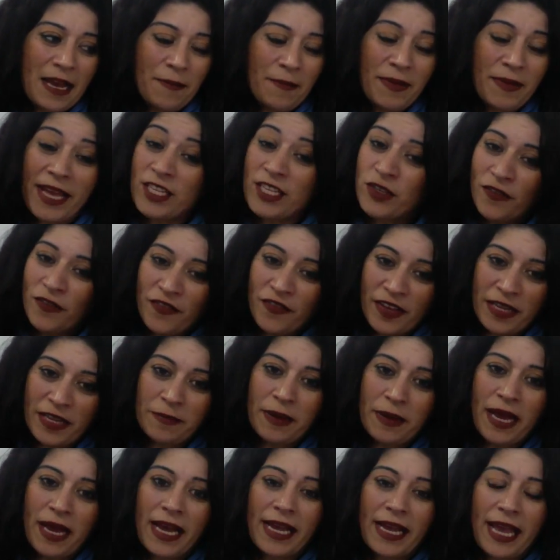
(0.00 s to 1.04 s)
get your
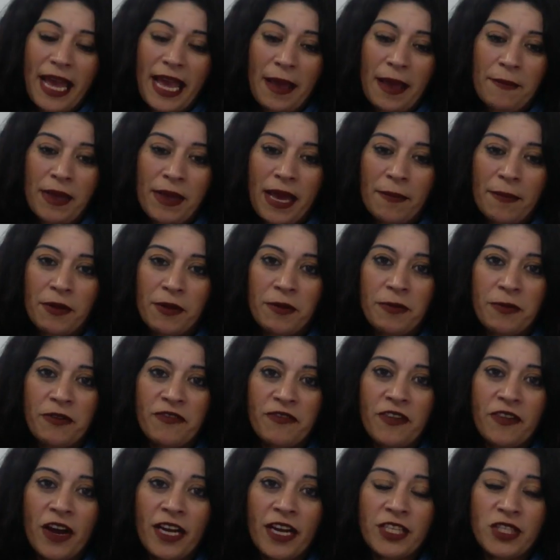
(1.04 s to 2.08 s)
feedback and be able to
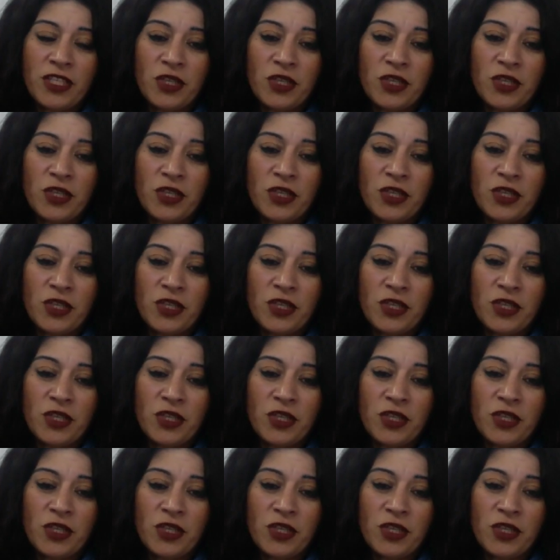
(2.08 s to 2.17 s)
provide